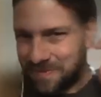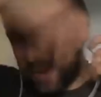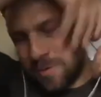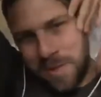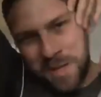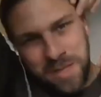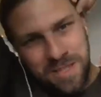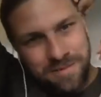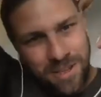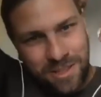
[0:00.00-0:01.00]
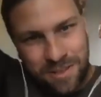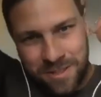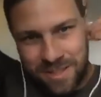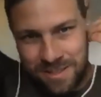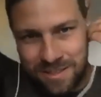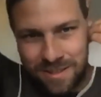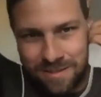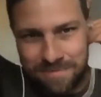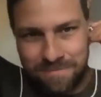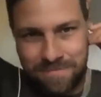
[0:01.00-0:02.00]
Or maybe none of us
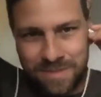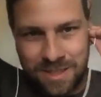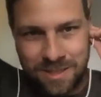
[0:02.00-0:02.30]
is